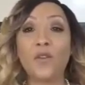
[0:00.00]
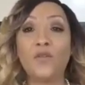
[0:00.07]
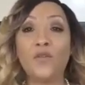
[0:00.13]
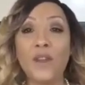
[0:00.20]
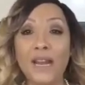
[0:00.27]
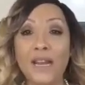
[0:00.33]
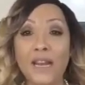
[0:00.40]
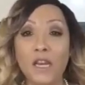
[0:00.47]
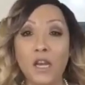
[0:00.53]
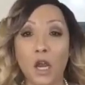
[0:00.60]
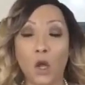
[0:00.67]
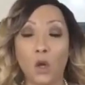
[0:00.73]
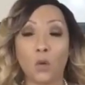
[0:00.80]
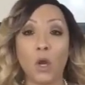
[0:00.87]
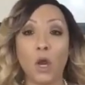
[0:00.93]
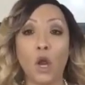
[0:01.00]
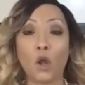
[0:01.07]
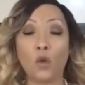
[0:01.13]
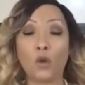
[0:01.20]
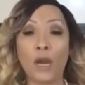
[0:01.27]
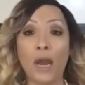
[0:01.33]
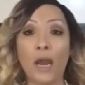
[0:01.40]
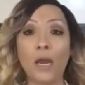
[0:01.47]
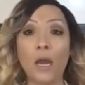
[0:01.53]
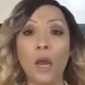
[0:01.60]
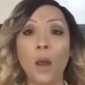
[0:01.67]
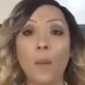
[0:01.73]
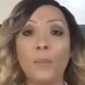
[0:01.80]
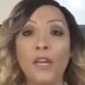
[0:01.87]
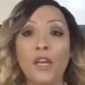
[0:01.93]
Uh, he's going
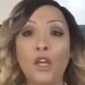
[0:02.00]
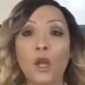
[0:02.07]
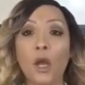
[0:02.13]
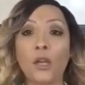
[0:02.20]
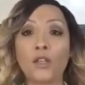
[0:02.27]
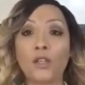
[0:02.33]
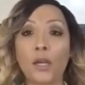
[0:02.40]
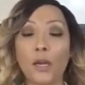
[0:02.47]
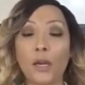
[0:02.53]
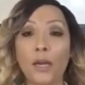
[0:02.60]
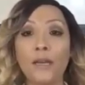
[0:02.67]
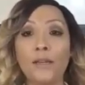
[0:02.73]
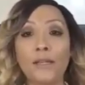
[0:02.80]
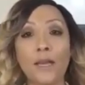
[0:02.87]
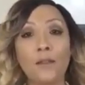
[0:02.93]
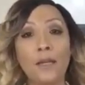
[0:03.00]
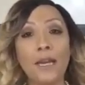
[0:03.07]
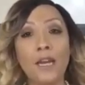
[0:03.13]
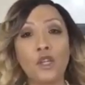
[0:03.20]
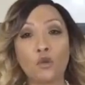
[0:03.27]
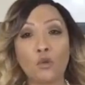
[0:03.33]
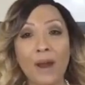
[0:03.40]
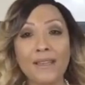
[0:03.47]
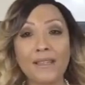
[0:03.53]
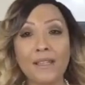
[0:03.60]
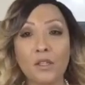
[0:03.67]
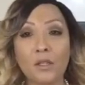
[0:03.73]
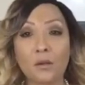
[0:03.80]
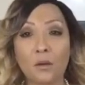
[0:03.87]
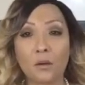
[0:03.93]
through the motions with this man.
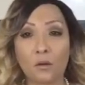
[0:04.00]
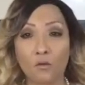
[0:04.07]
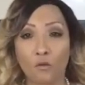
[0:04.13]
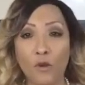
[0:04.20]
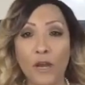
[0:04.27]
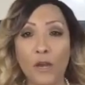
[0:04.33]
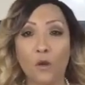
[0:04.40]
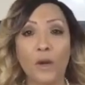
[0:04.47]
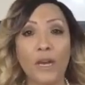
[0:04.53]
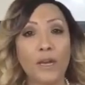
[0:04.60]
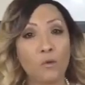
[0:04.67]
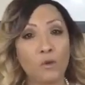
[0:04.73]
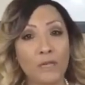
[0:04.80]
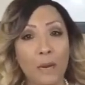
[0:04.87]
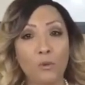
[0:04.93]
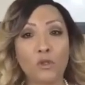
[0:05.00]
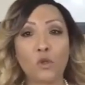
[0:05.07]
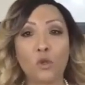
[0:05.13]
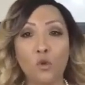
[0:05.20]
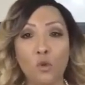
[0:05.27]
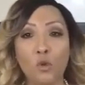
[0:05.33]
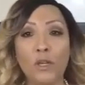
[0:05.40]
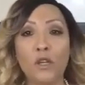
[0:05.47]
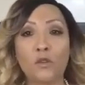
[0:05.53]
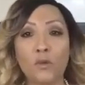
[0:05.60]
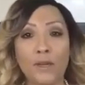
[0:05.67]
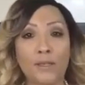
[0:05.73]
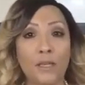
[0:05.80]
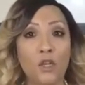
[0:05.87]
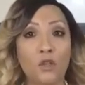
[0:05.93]
Somehow,
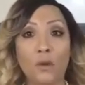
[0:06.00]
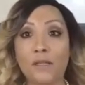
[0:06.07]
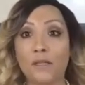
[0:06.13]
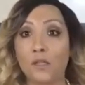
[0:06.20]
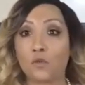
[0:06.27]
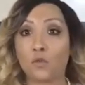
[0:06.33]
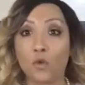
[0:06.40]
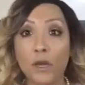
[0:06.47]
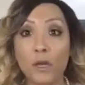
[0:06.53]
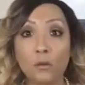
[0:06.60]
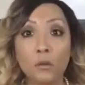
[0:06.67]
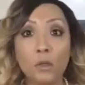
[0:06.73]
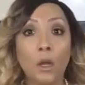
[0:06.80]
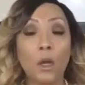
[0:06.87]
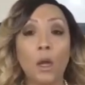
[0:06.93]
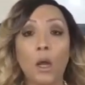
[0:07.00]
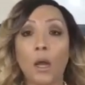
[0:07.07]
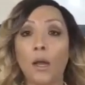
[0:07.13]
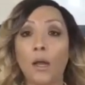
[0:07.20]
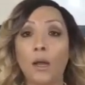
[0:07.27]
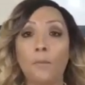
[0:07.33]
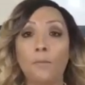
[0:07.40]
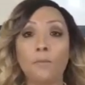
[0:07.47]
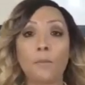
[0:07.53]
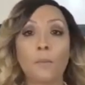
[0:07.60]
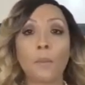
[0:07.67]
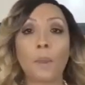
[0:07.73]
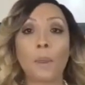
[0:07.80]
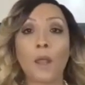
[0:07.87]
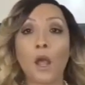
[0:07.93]
somehow or another, and I could not
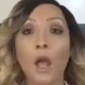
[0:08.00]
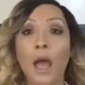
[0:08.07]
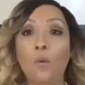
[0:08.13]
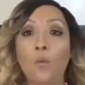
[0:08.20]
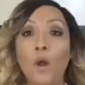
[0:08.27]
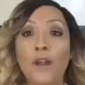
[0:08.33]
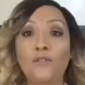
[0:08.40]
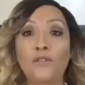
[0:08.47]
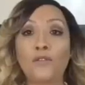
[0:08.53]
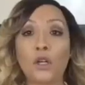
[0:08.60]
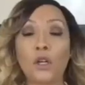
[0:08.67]
figure this out,